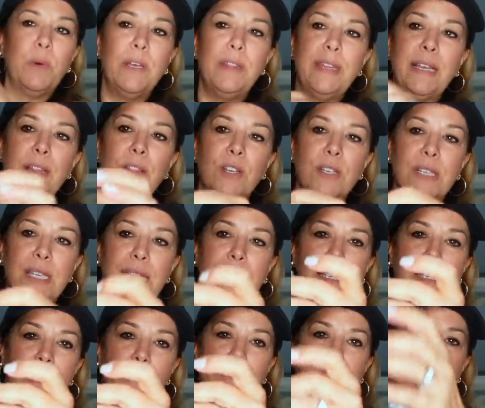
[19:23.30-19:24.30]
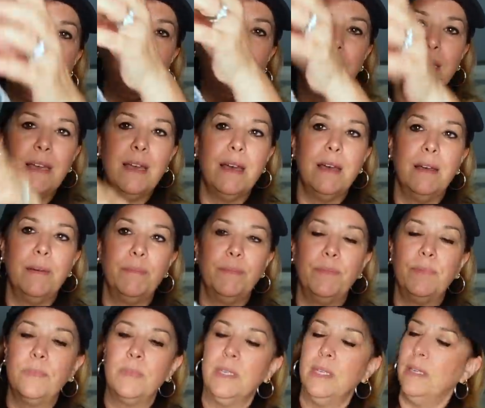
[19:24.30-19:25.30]
one that looks like somebody
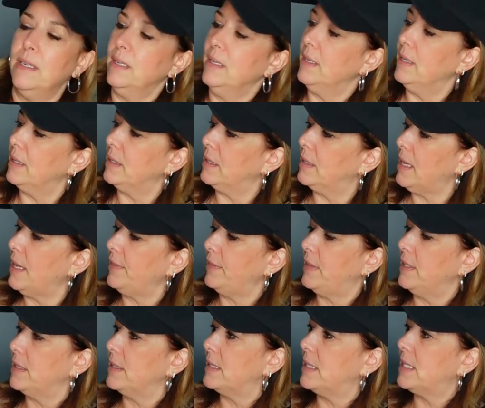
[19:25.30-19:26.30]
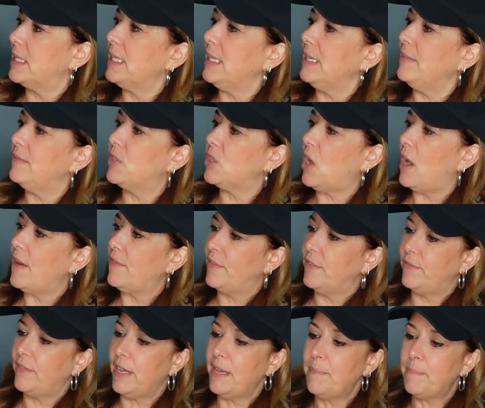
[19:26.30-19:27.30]
um, cut the sleeves off
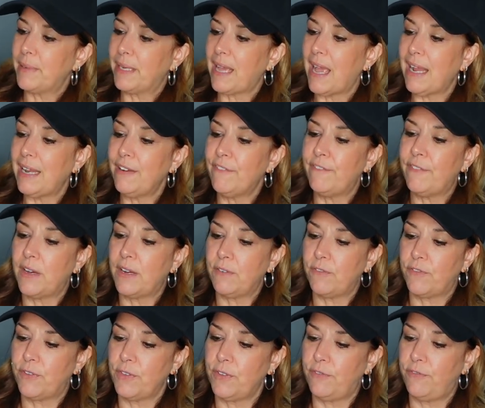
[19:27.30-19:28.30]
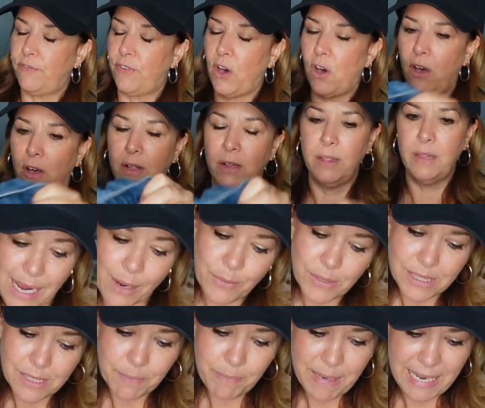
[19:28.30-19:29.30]
of it, but kind of fun for the fall. I
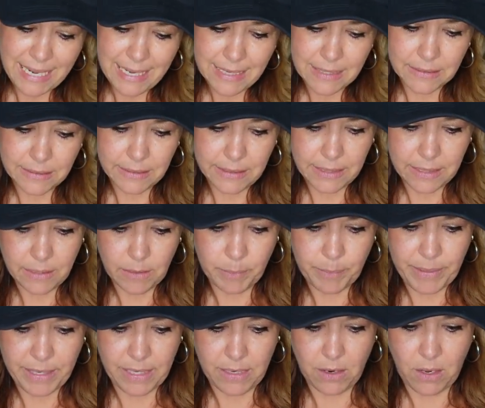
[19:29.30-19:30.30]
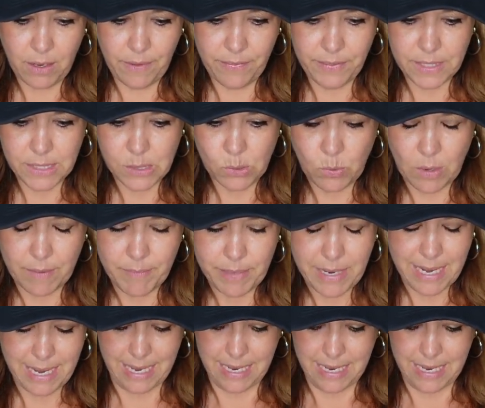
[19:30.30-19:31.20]
was debating a little bit on this one, but I